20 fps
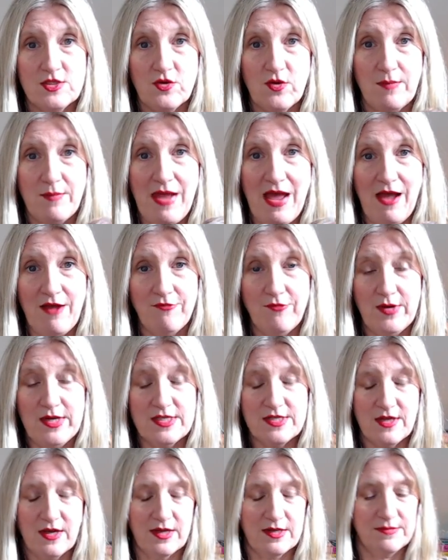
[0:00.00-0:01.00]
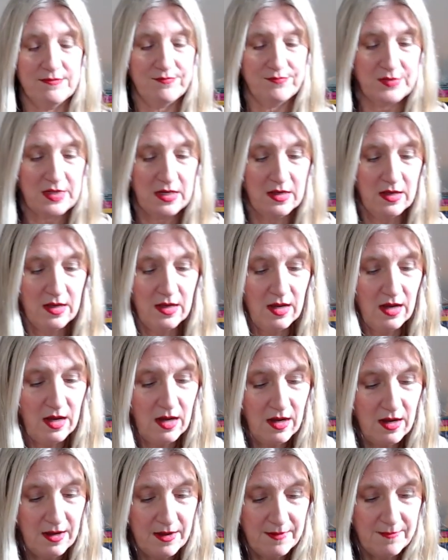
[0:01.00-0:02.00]
So I'm halfway done.
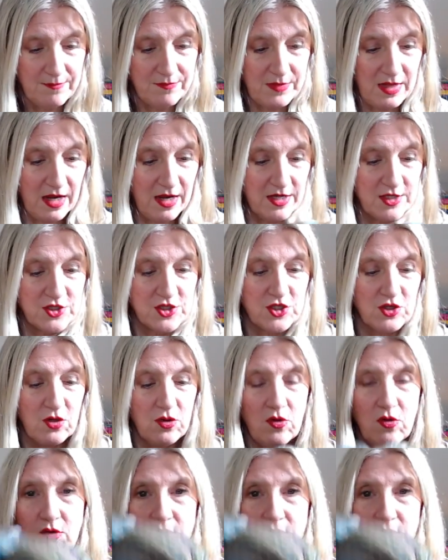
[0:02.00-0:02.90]
Um, I showed